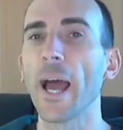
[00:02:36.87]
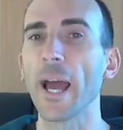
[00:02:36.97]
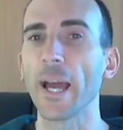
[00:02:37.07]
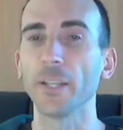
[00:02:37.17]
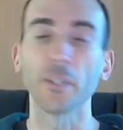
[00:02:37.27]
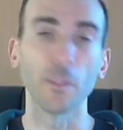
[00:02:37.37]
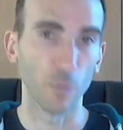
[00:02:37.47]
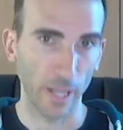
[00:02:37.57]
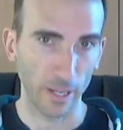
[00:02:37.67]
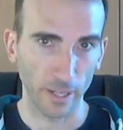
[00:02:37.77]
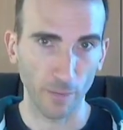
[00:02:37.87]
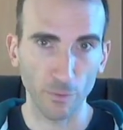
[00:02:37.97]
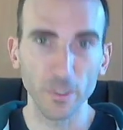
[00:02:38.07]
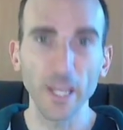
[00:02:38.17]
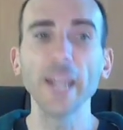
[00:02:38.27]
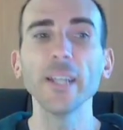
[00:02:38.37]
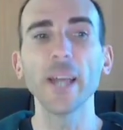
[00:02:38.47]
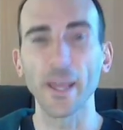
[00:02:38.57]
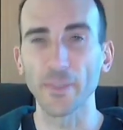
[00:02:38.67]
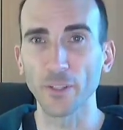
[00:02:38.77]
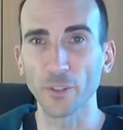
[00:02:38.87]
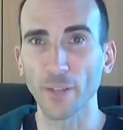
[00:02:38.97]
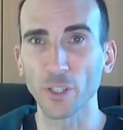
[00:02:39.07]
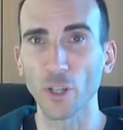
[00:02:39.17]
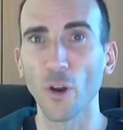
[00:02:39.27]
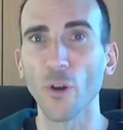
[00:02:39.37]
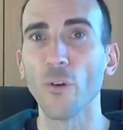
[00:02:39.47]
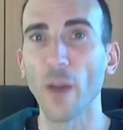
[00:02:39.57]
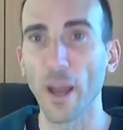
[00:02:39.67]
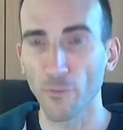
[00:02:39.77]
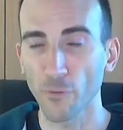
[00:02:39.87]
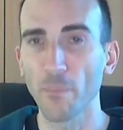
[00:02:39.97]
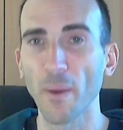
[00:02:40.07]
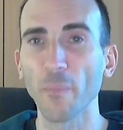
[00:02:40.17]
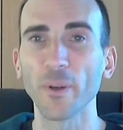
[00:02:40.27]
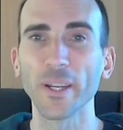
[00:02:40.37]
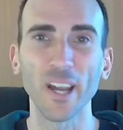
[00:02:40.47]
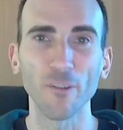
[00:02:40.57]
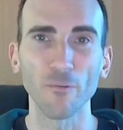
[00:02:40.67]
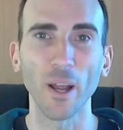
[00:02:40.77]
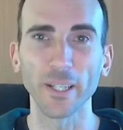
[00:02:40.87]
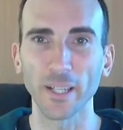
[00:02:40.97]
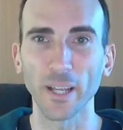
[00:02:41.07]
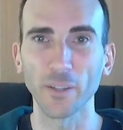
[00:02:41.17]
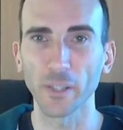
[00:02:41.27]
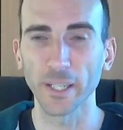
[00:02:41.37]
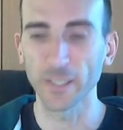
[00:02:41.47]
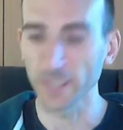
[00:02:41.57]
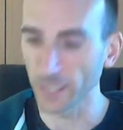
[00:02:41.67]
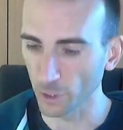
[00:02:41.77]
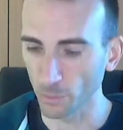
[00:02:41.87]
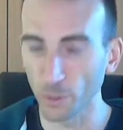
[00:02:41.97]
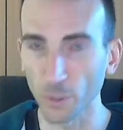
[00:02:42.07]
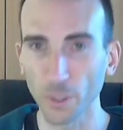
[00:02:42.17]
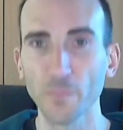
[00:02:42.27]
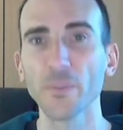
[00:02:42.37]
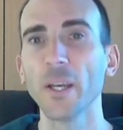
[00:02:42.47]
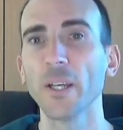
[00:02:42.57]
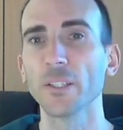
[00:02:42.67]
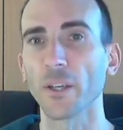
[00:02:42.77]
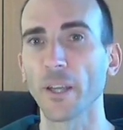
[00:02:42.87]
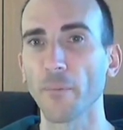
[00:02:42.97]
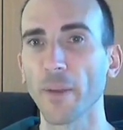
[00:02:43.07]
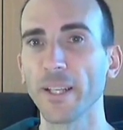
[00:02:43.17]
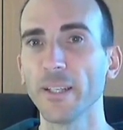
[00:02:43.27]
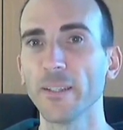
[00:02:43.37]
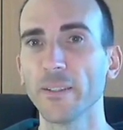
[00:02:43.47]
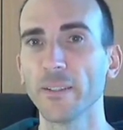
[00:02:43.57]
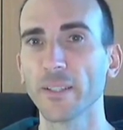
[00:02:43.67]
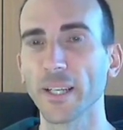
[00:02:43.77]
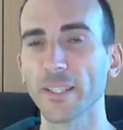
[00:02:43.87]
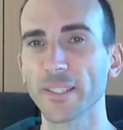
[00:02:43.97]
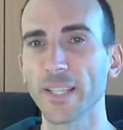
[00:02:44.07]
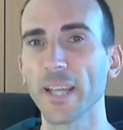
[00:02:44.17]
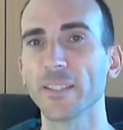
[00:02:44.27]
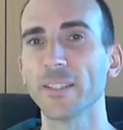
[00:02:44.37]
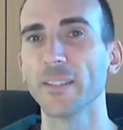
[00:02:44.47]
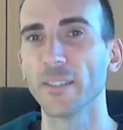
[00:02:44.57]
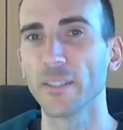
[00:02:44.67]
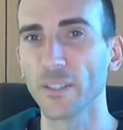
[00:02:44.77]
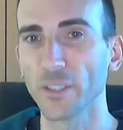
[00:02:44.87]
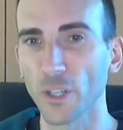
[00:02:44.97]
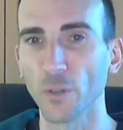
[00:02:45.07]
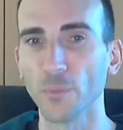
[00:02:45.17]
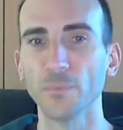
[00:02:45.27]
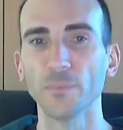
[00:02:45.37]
and then we'll count down from 10, and then you'll have a go from memory at writing down the letters in your book. So get ready, get set, go.